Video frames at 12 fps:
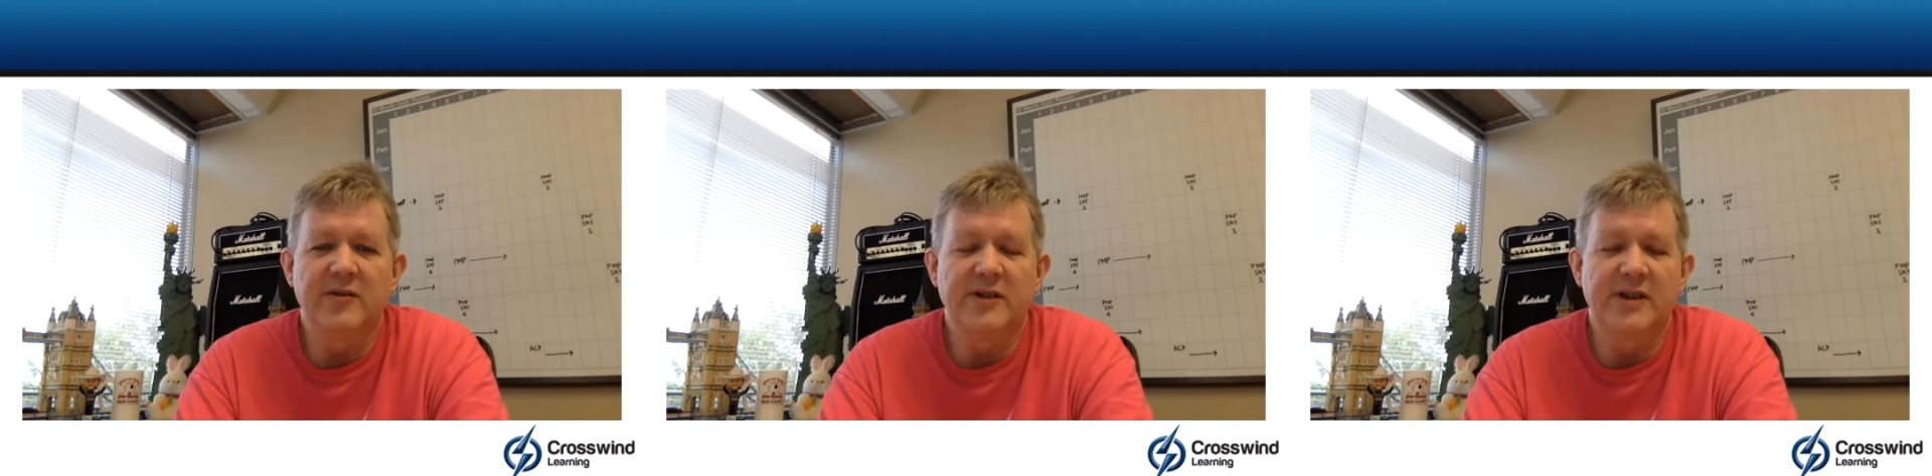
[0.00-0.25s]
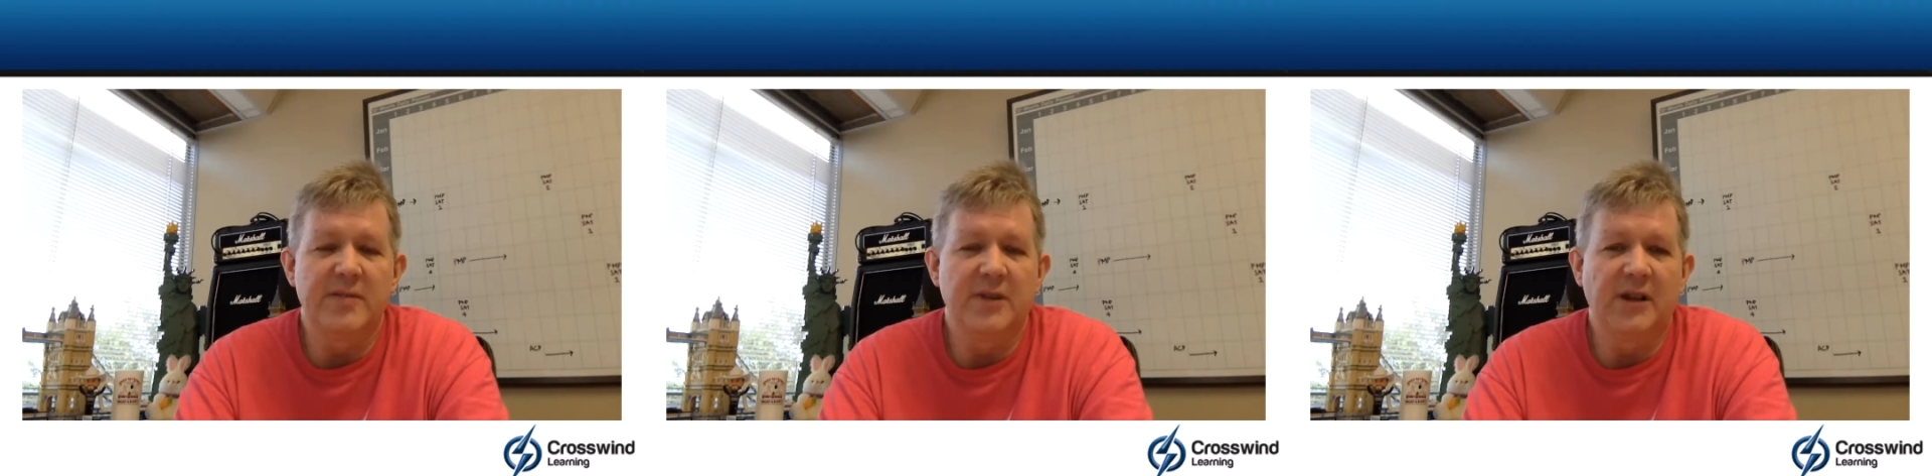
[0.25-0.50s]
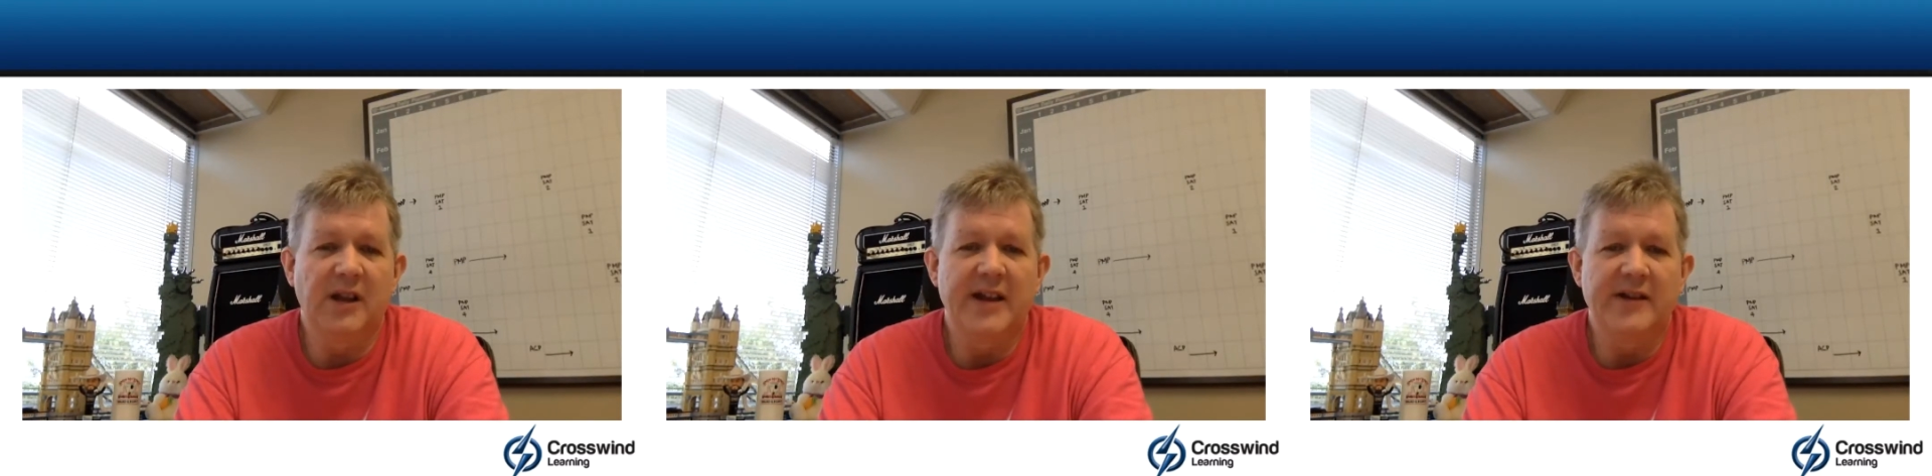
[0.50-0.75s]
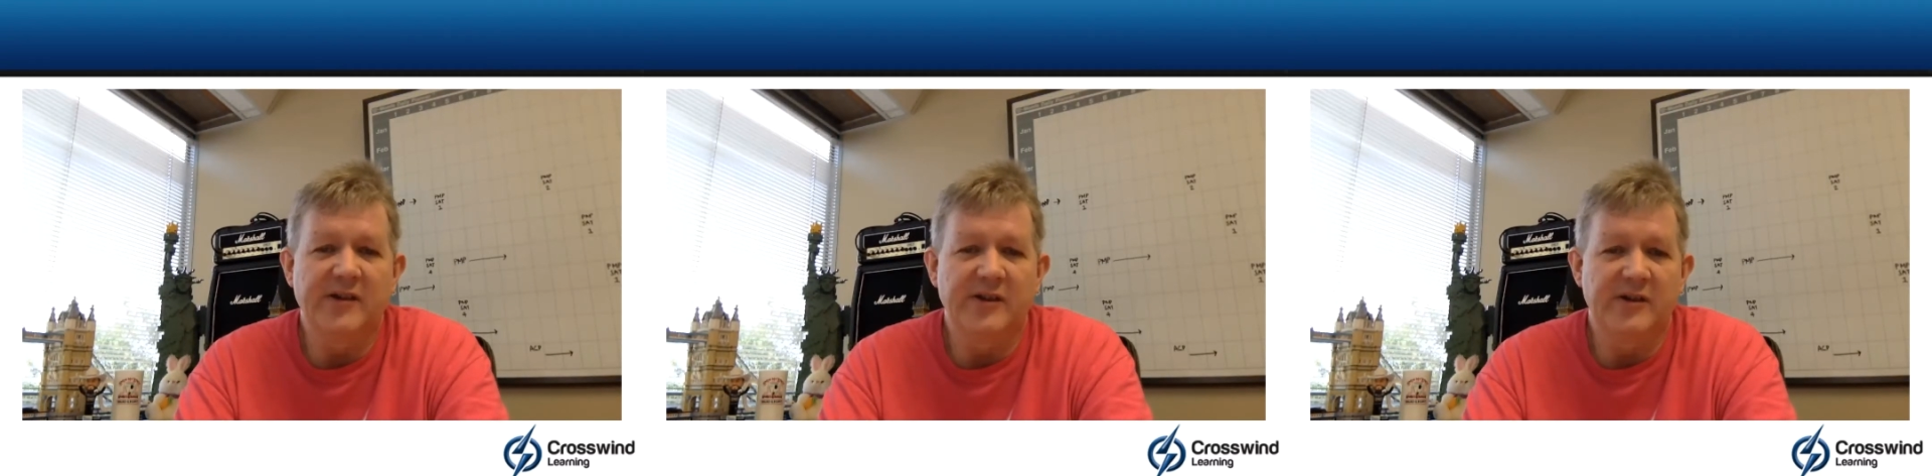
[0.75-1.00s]

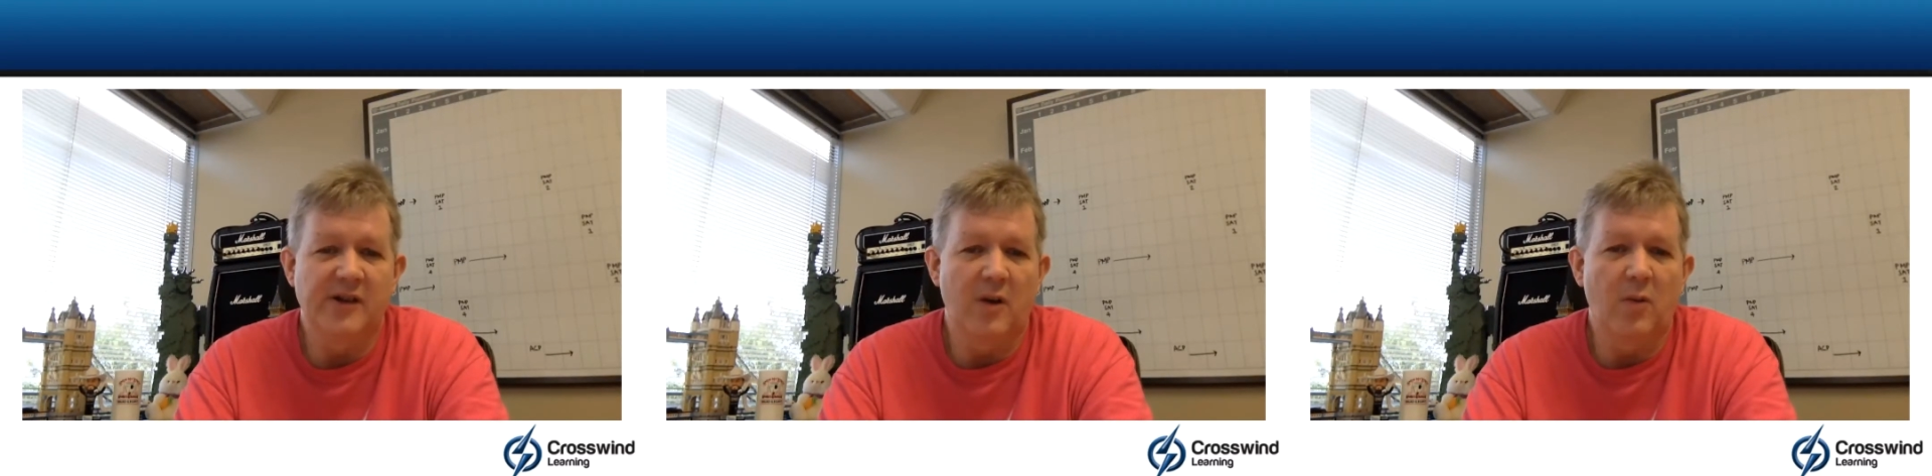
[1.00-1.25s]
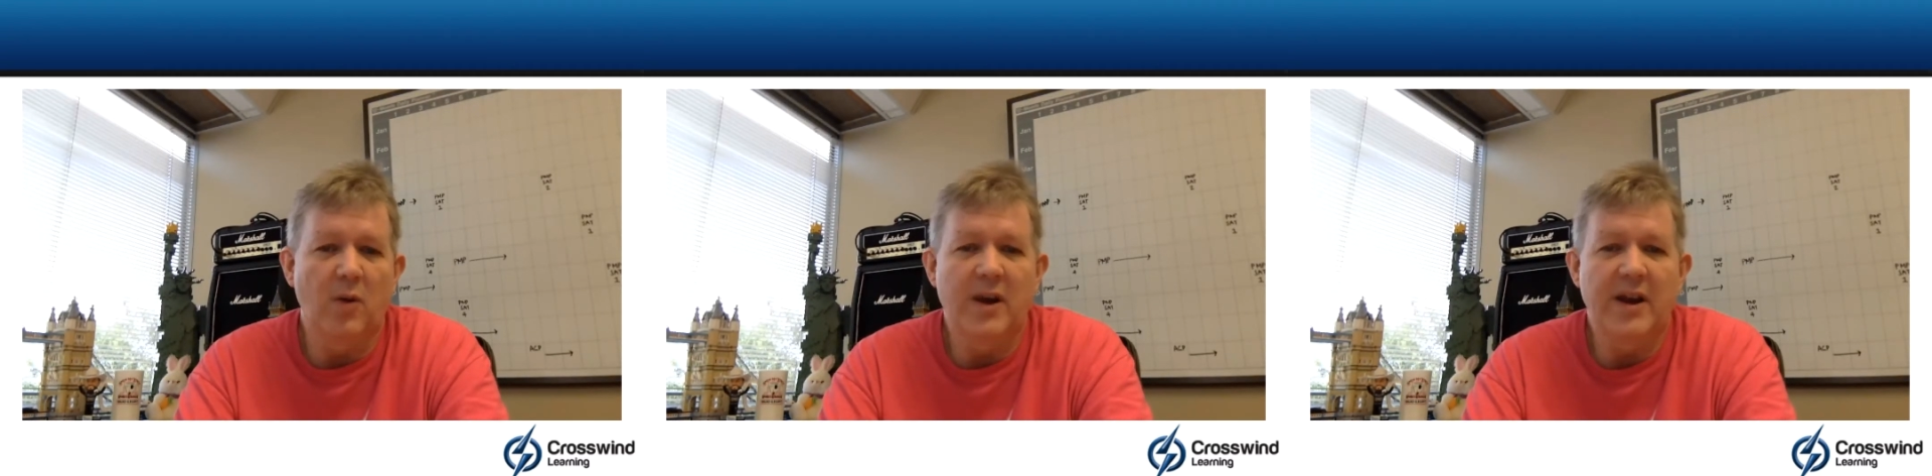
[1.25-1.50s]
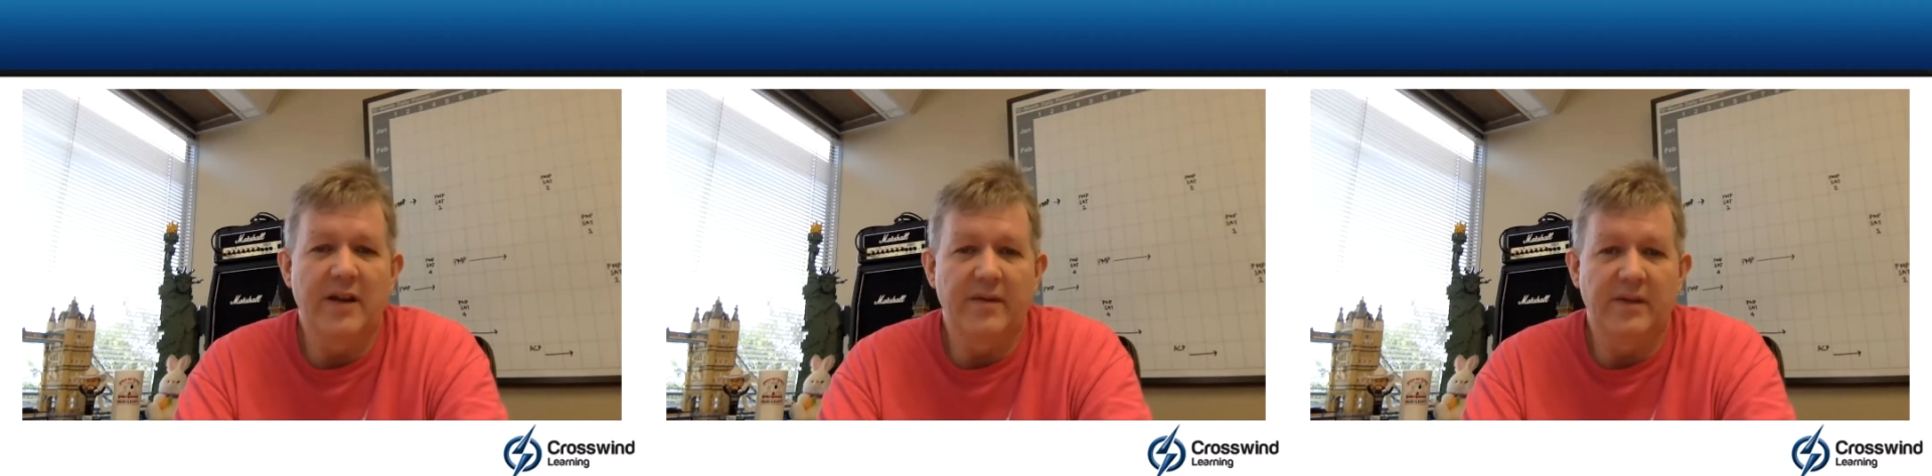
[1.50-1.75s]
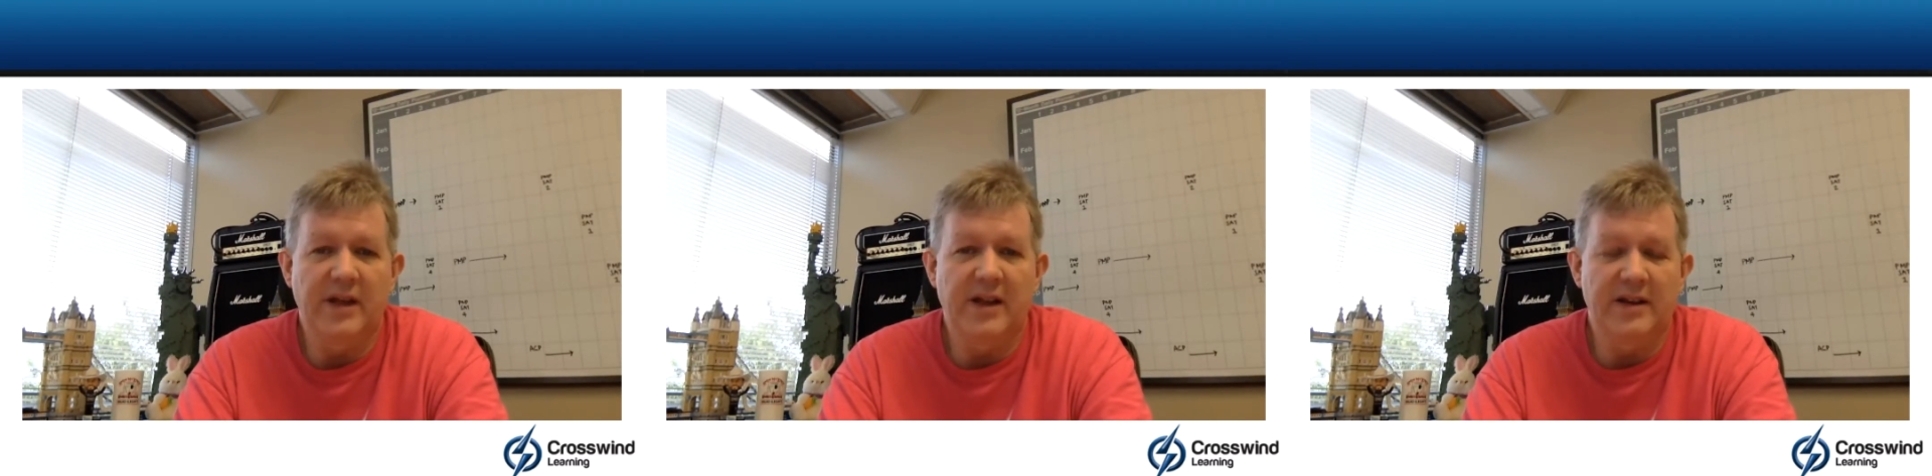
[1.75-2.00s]
simulations, what if? Like,